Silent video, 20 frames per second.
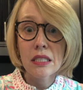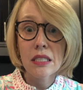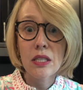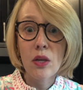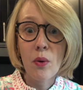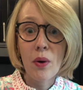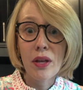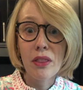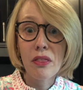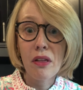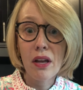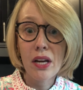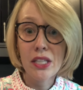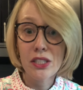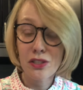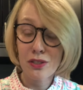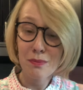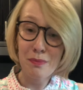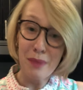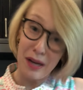So I thought I
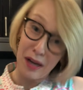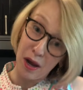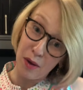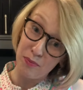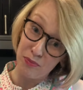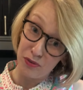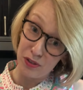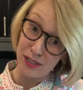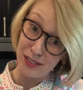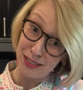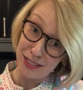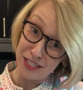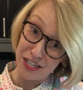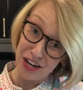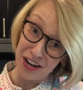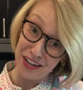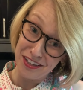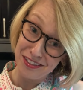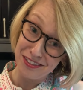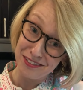should make up for it
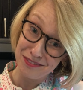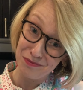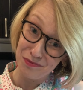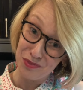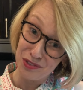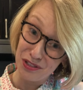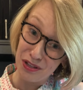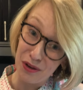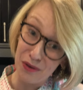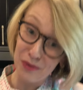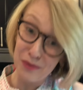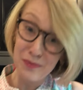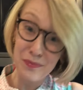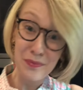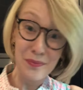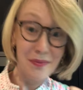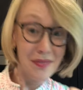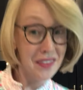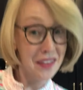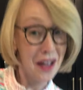today. So
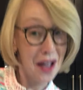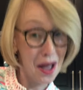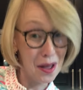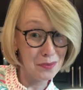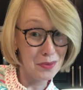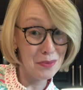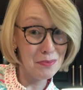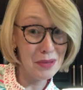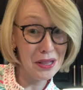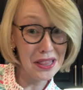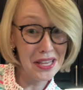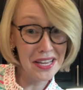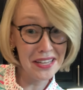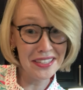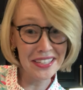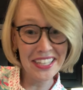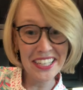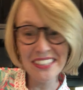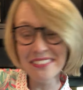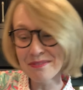I'm in my
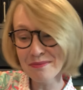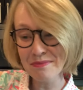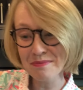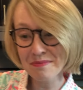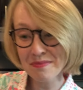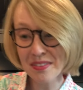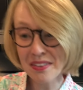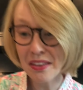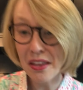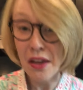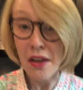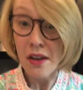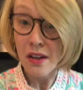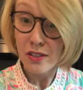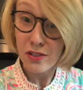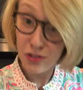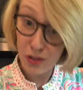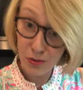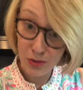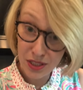lily.
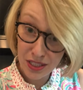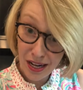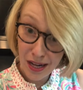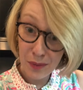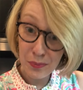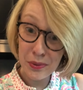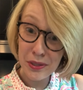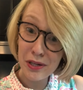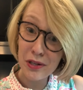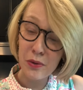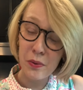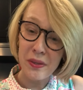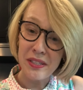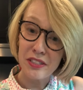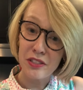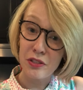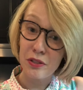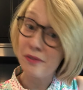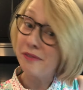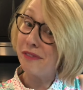So today we're going
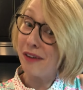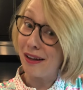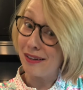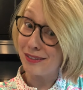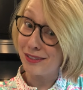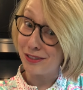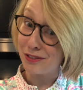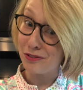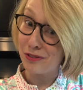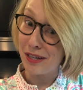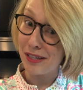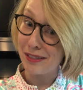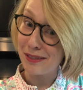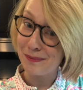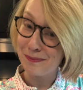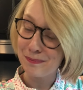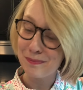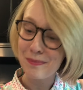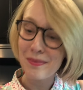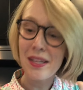to do a vodka drink.
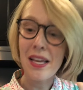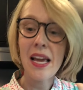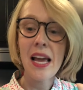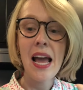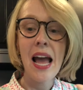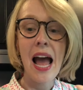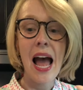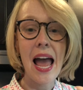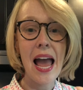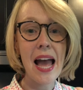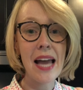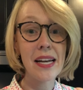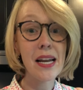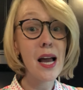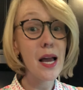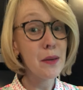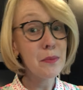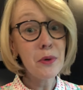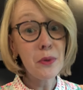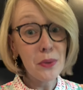And
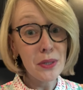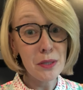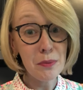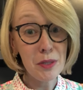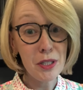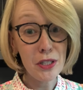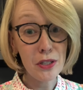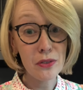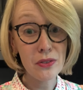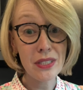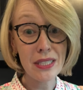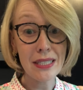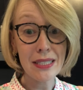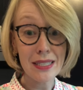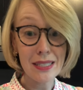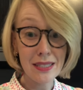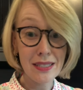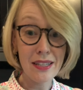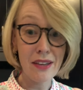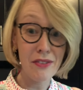I'm going to be using
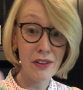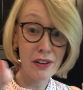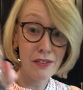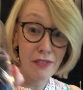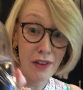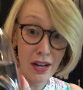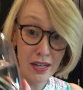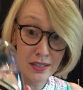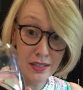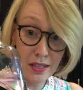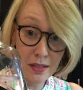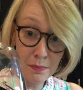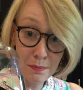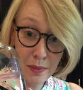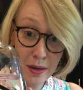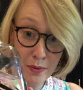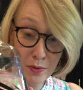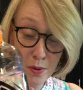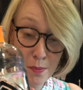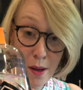Civic Vodka
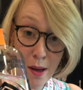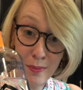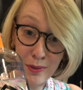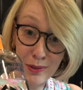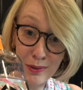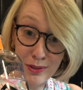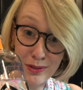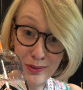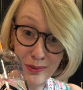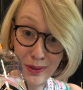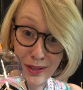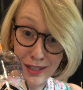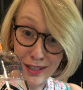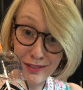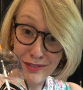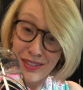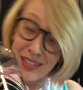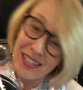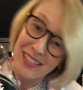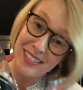by Republic
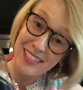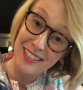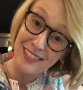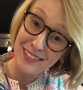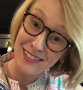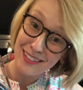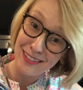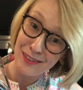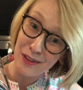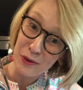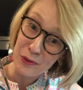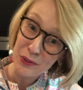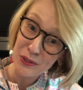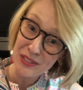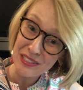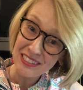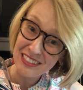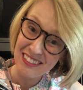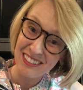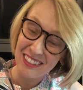Restoratives, a DC local
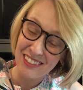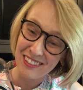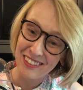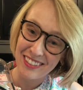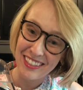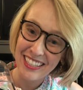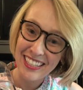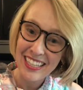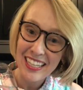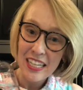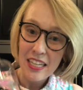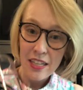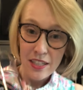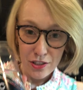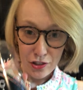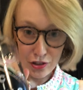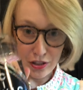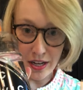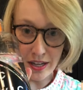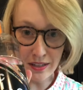distillery.
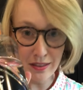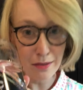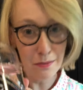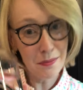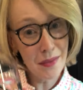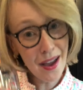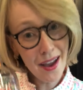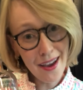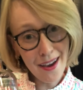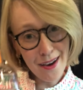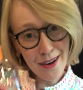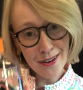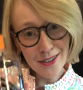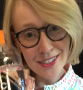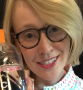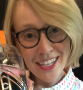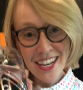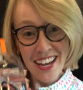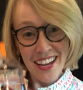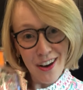Check them
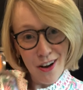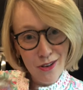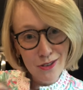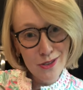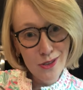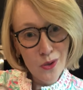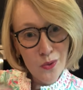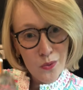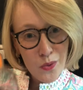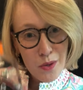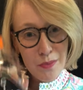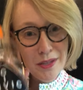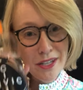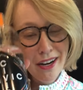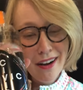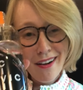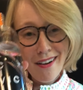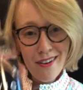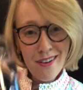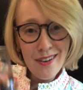out. Also woman
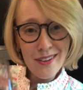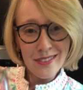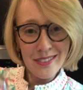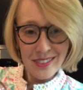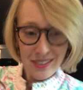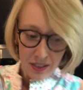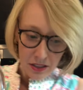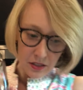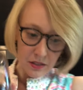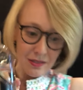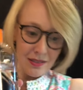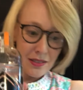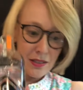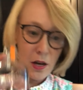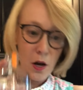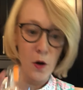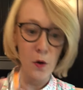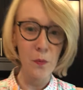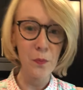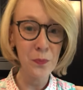owned.
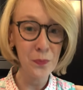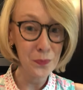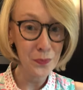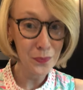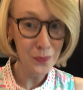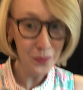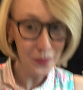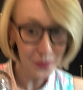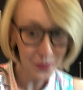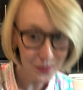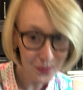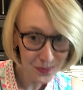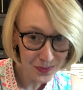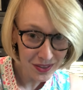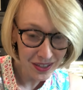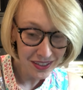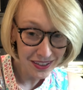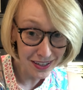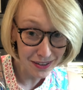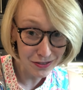So
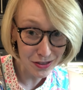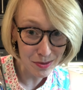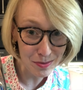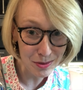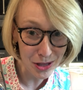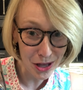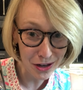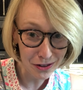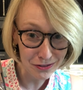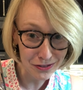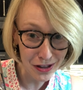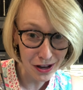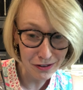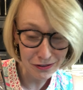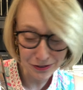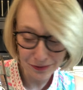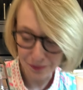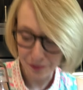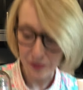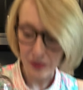give them a lot of
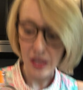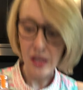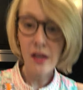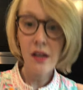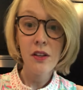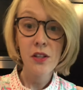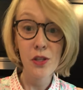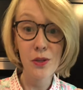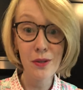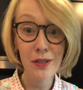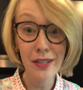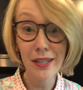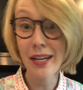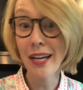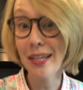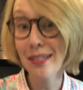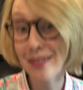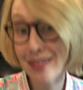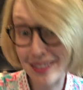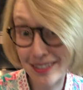love. You can get
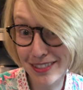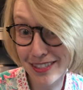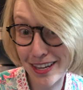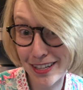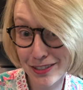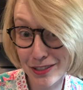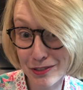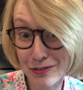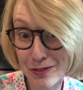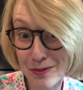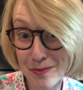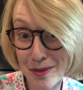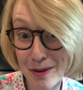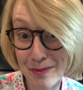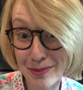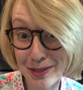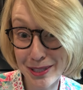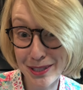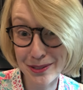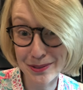hand sanitizer from
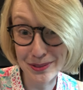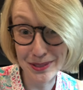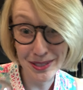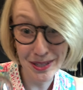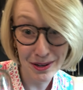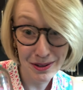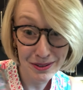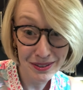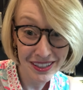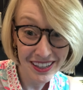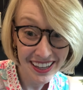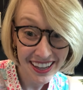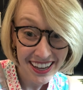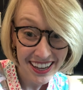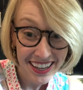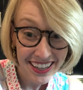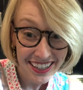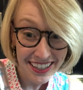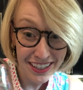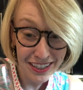them too, so
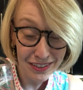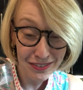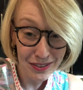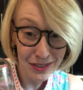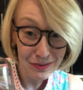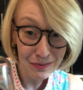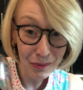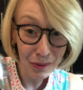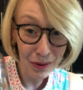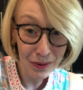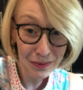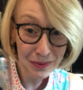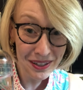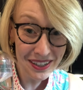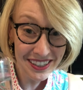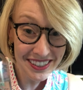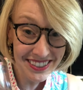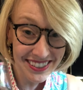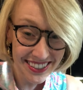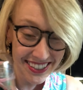even more
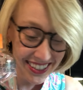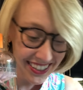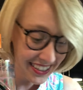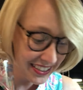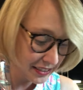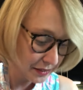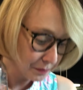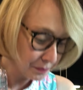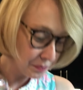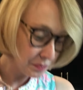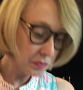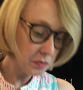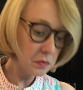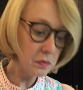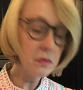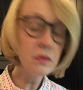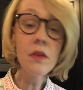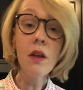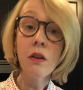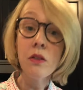reason.
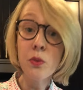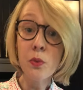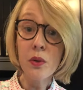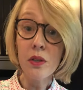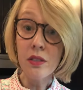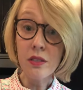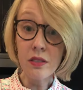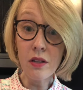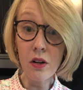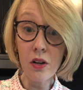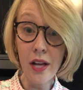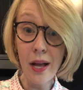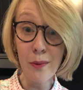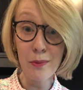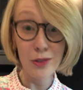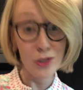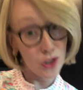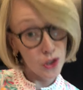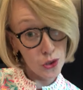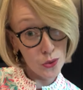So we're gonna start out
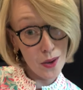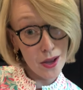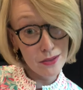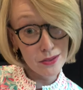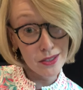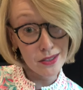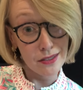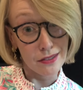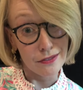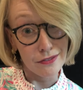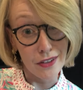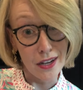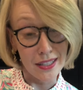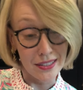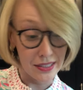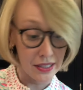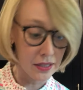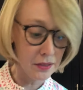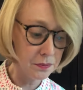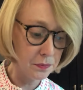with 2 ounces of
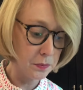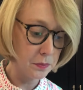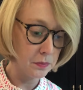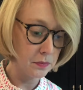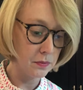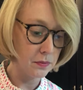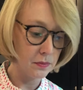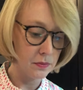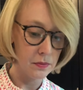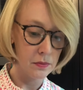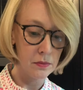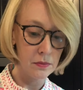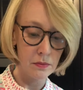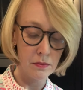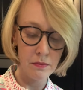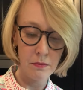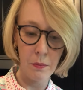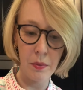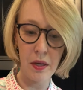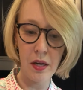vodka
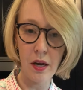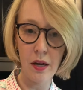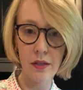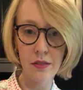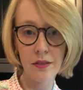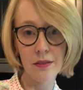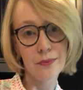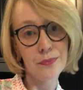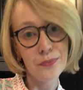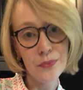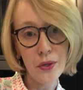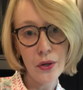because,